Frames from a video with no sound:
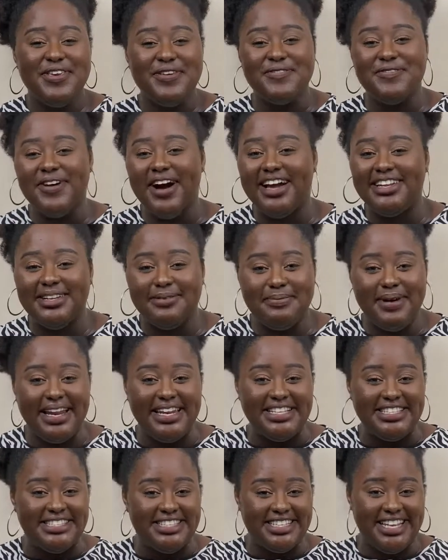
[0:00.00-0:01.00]
you find a
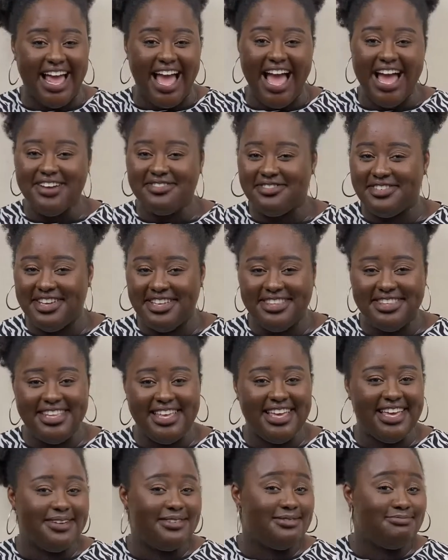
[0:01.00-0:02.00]
balance in
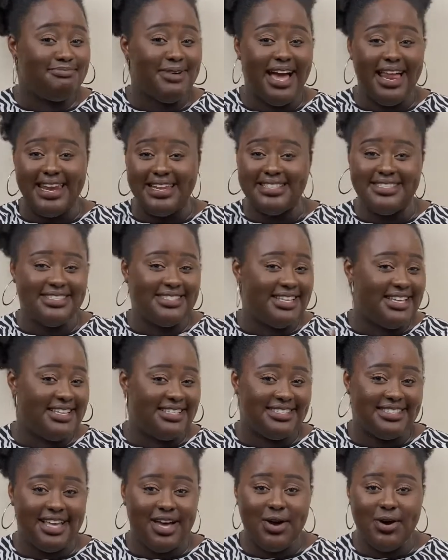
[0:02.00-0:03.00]
everything. And balance
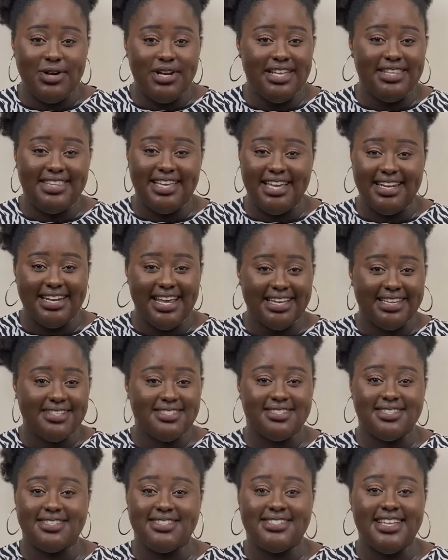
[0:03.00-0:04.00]
is the only thing that can
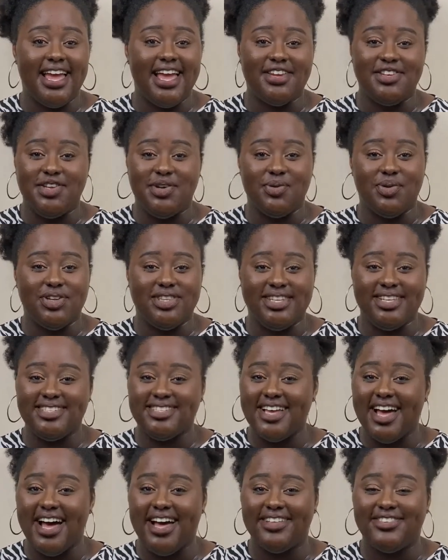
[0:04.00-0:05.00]
sustain you on
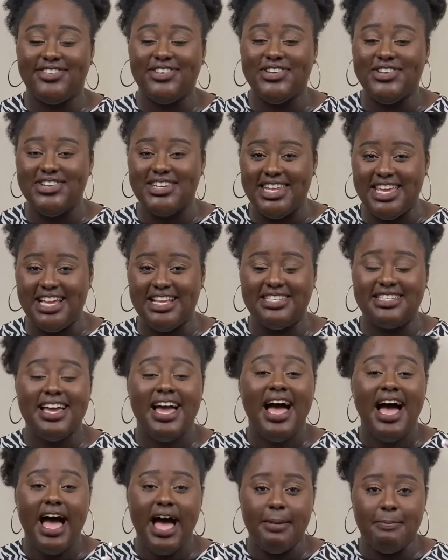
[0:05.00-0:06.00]
this earth. You need
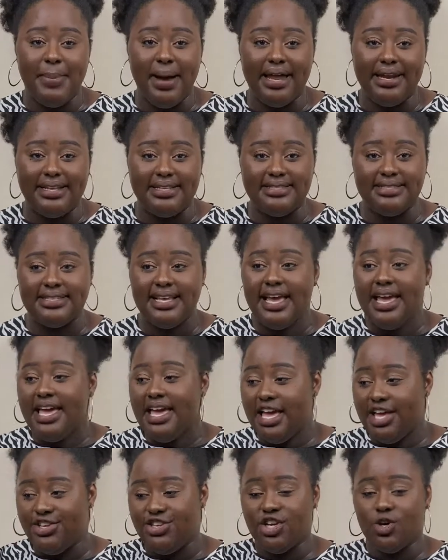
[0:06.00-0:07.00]
a balance
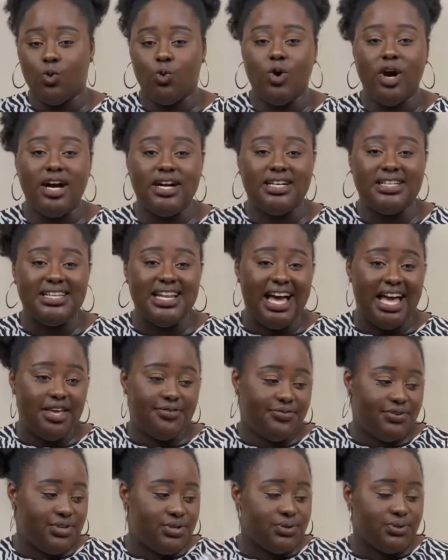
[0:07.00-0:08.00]
in your work
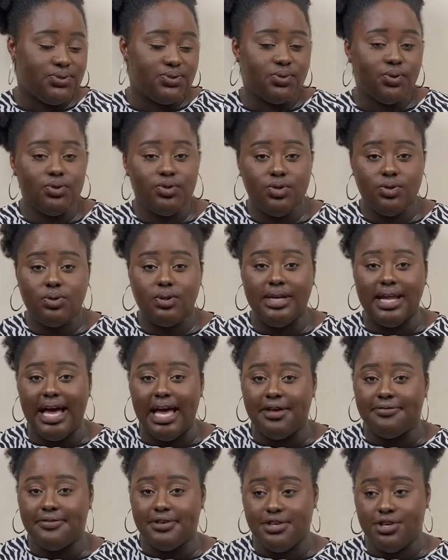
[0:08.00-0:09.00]
life, in your social
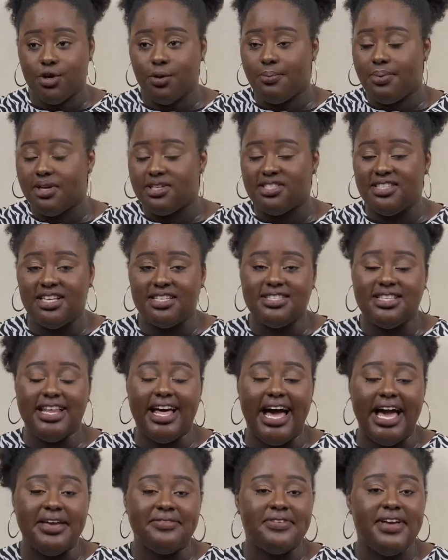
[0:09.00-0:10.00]
life, in your business
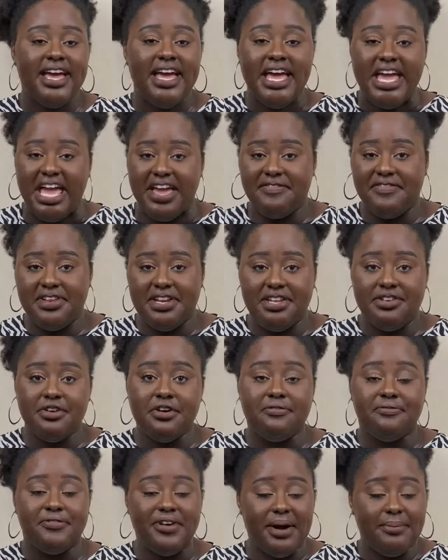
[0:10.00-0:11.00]
life, even in
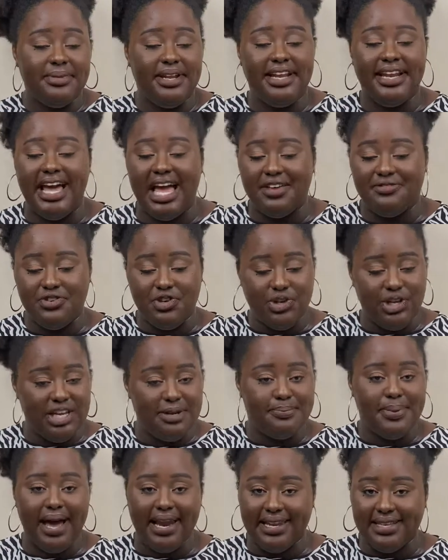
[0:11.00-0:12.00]
your family life. You
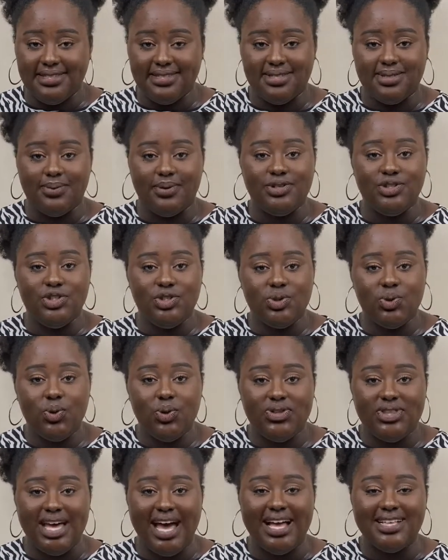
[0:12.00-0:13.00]
need balance. So
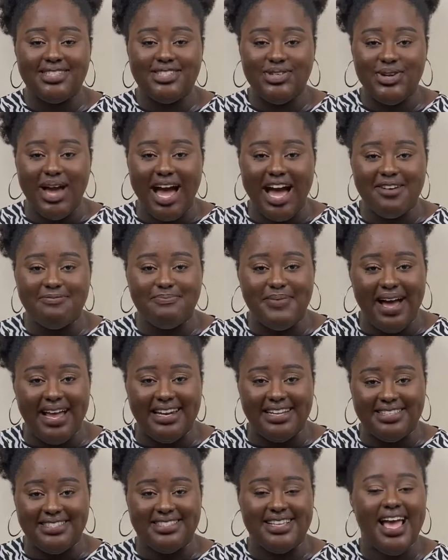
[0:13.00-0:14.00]
ensure that you have
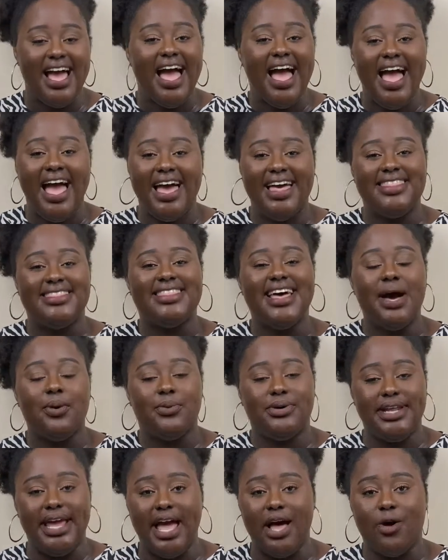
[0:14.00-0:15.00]
balance, and that
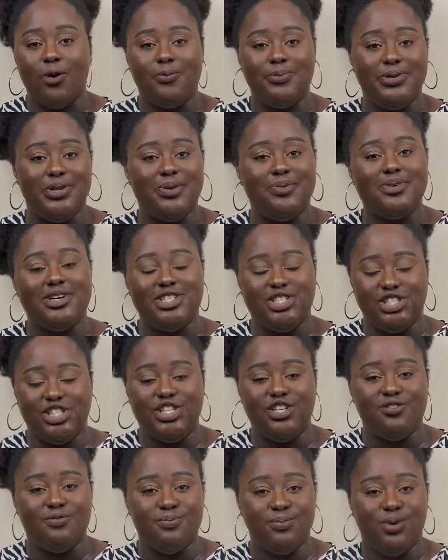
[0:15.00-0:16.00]
would help you
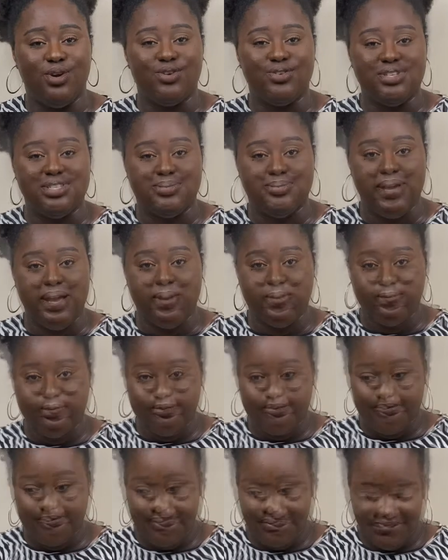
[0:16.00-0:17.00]
achieve more as well.
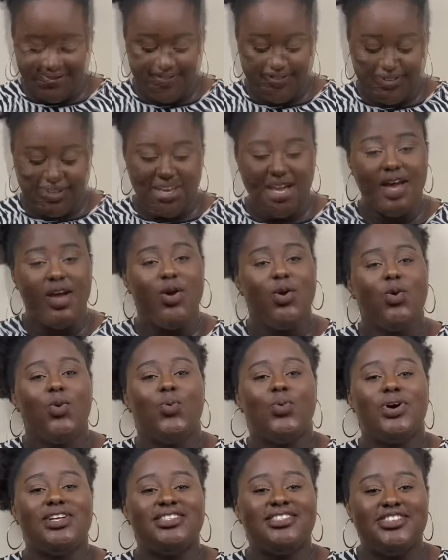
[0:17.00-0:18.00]

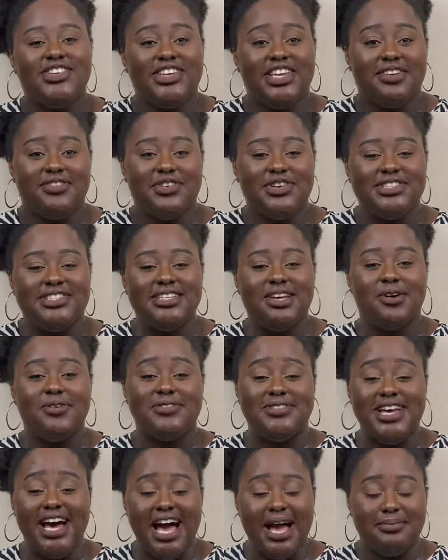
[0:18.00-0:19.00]
Once you give
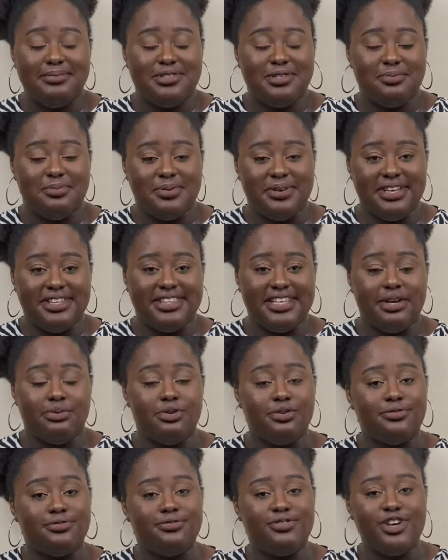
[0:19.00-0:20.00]
yourself time to breathe, it
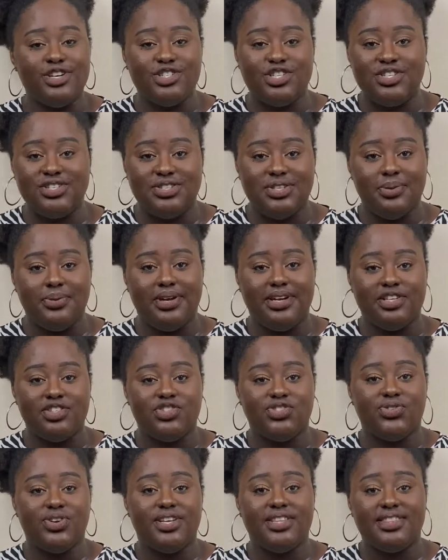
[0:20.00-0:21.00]
refreshes you and it
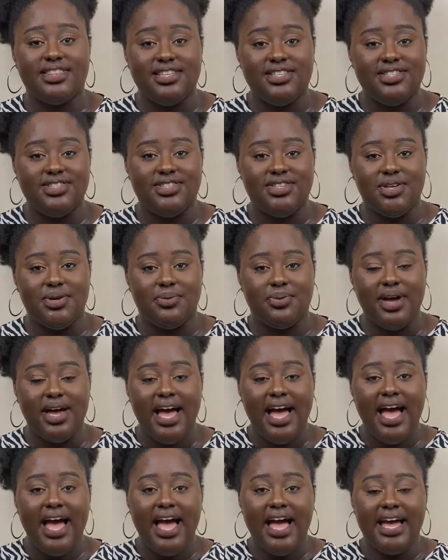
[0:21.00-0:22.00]
strengthens you.
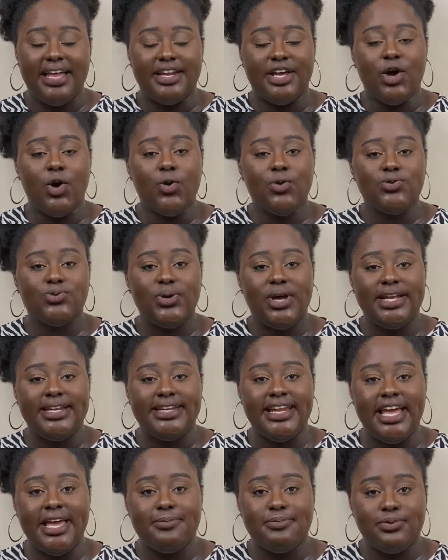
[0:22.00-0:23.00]
And it also
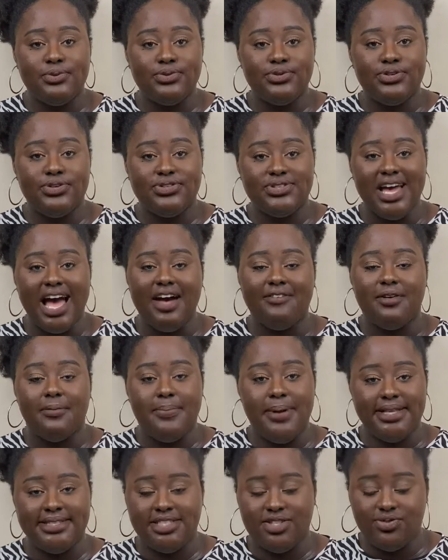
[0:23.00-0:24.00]
enables you to have a
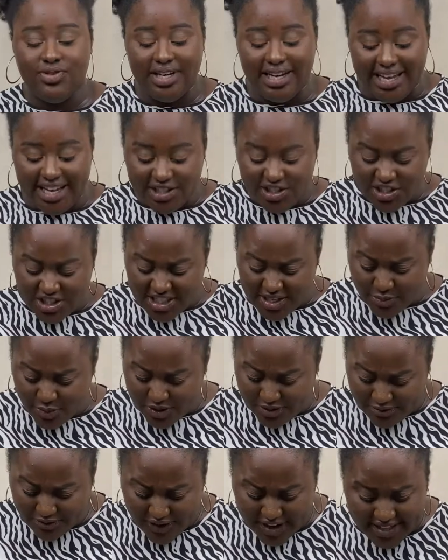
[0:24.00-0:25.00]
better relationship
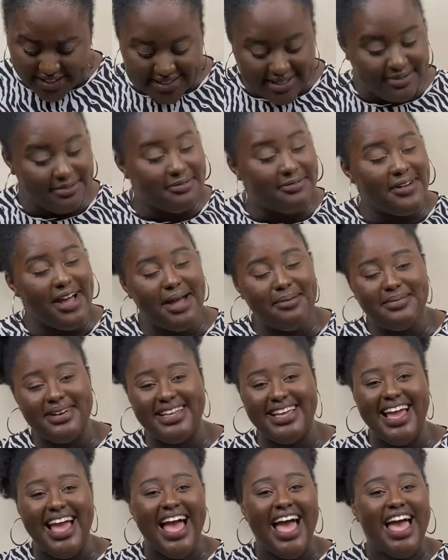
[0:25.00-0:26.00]
with friends and
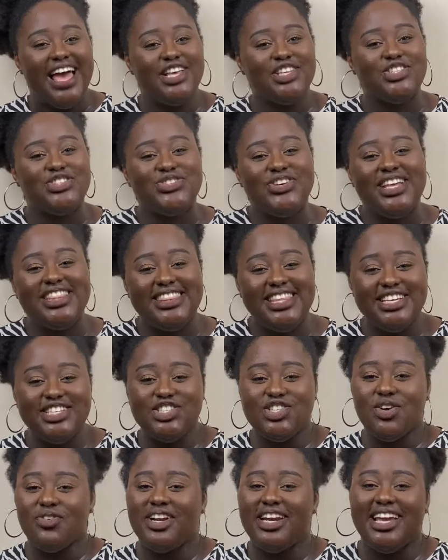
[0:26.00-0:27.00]
family. It
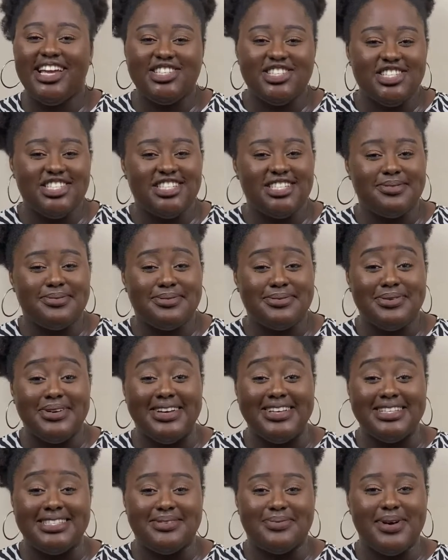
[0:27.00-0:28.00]
strengthens your relationships
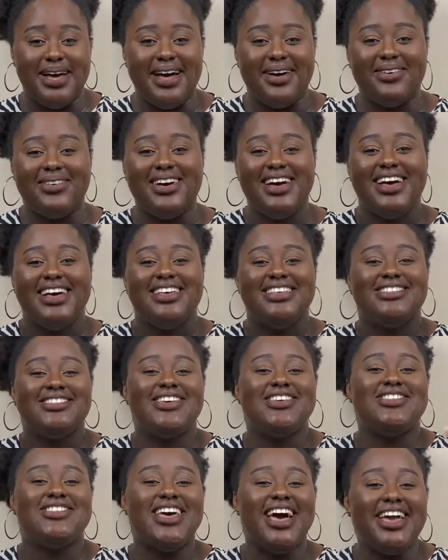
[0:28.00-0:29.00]
as well.
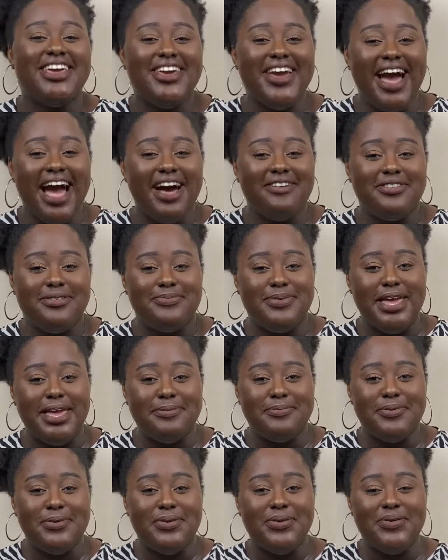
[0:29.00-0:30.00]
So there you have it,
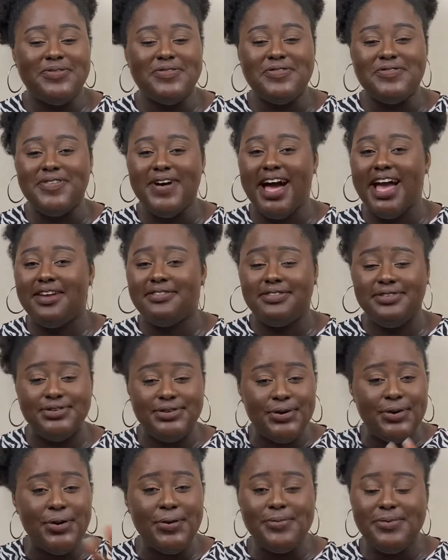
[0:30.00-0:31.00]
people. 5
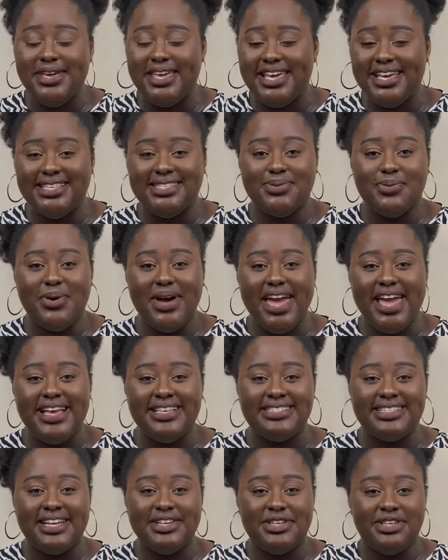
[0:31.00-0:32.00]
obvious
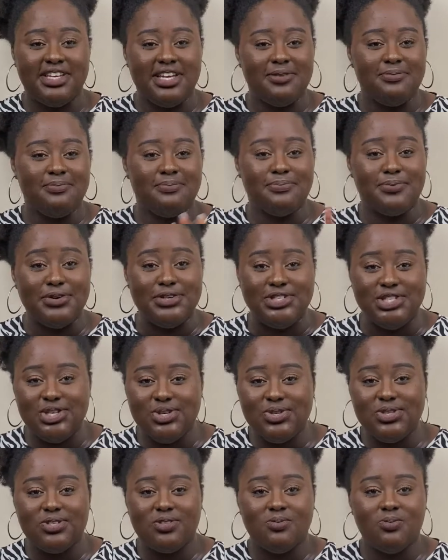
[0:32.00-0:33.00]
ways that you can
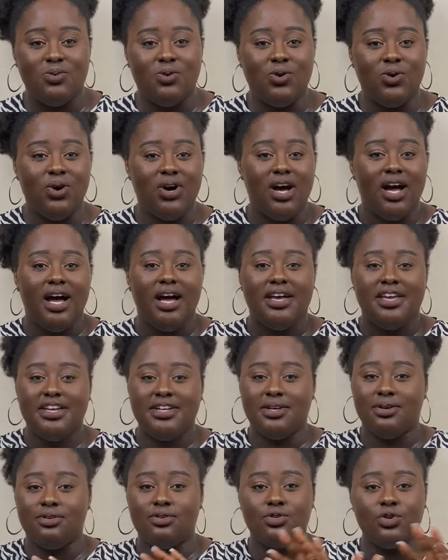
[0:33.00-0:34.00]
produce more,
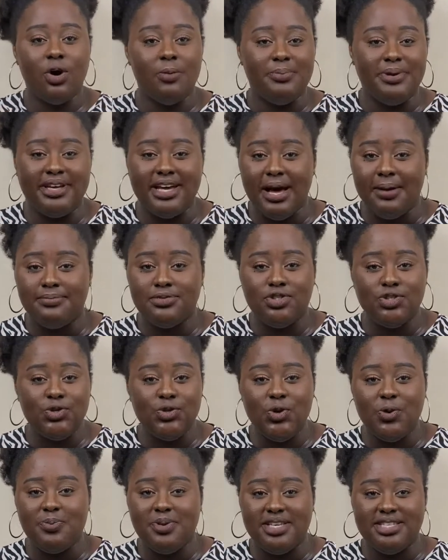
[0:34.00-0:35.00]
not become
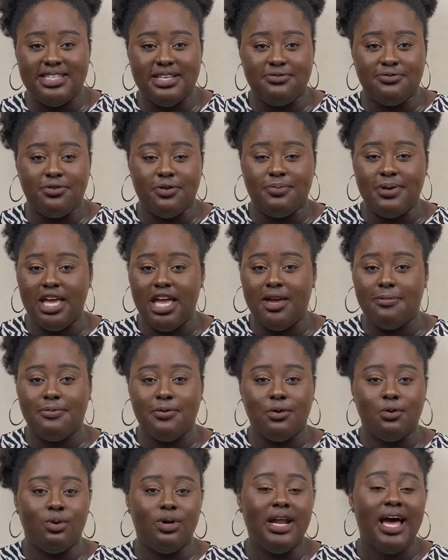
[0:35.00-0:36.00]
too busy for
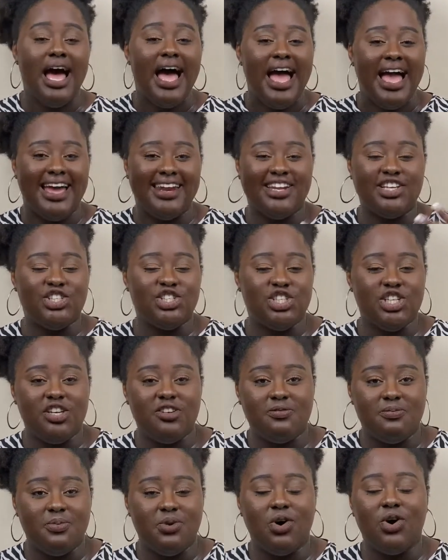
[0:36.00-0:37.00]
people and
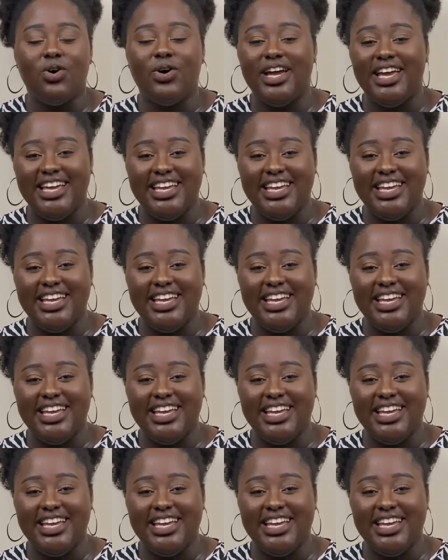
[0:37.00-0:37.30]
achieve more